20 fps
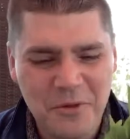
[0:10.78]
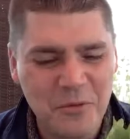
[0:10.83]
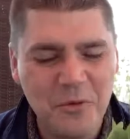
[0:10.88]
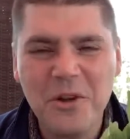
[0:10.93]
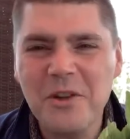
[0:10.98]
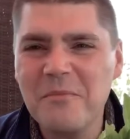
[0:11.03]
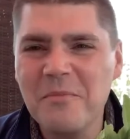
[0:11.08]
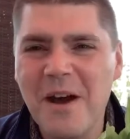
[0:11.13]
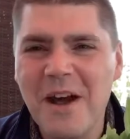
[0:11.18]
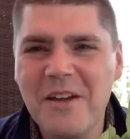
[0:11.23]
and
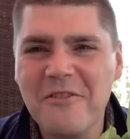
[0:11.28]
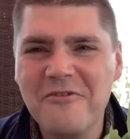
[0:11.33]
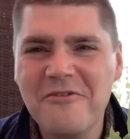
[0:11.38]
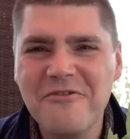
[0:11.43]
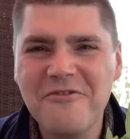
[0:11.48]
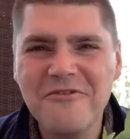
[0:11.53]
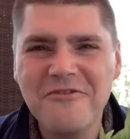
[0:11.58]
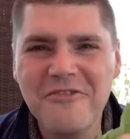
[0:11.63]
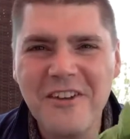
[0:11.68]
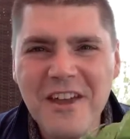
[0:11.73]
one of my
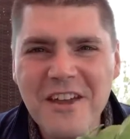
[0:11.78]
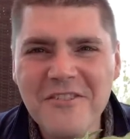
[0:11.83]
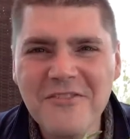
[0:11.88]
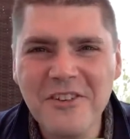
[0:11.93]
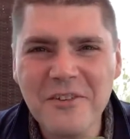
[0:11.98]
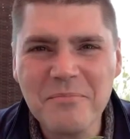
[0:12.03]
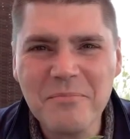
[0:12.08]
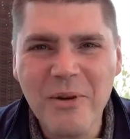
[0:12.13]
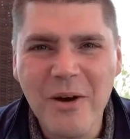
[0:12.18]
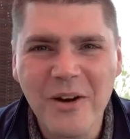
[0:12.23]

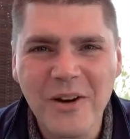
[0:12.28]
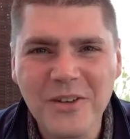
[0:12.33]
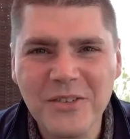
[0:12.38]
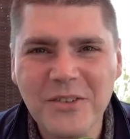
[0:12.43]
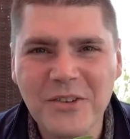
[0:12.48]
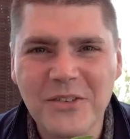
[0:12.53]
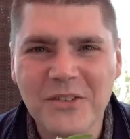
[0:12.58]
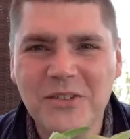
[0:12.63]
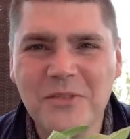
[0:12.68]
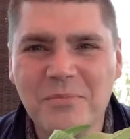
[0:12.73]
favorite
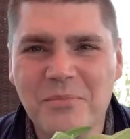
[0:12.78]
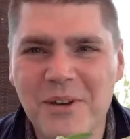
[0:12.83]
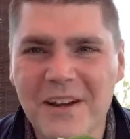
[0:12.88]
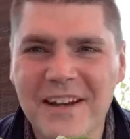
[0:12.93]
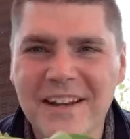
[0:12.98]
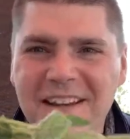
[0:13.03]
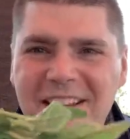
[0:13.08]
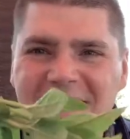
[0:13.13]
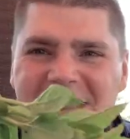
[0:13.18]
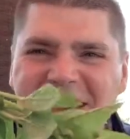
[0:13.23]
parts of
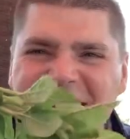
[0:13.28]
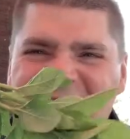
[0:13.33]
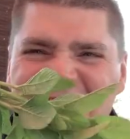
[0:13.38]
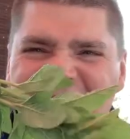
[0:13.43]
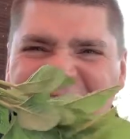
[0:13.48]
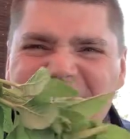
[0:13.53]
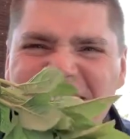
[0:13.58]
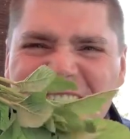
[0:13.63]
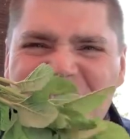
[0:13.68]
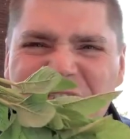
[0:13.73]
spring
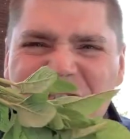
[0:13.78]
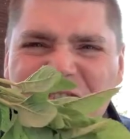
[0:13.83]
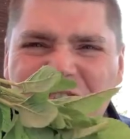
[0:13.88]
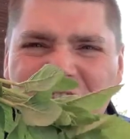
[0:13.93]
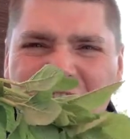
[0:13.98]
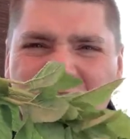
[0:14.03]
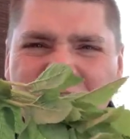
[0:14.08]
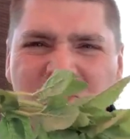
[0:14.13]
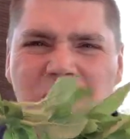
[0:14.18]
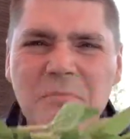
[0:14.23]
is
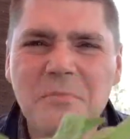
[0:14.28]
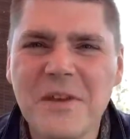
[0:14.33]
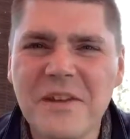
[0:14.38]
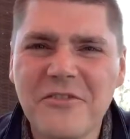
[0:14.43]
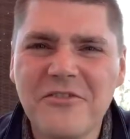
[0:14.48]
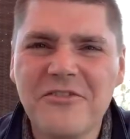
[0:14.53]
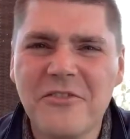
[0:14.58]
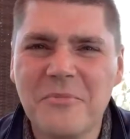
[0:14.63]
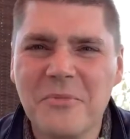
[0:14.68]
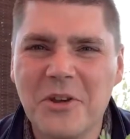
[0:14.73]
fresh
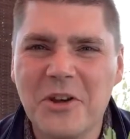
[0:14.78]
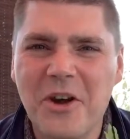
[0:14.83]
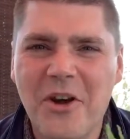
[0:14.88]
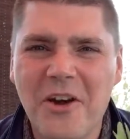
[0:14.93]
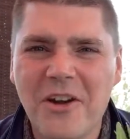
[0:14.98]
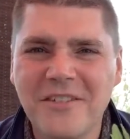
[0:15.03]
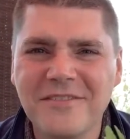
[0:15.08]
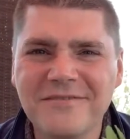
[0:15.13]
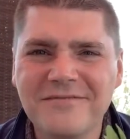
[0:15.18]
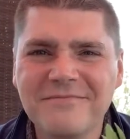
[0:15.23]
mint from the
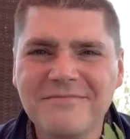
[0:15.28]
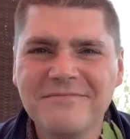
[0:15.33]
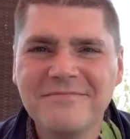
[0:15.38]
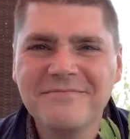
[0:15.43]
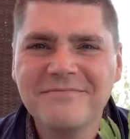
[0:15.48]
garden.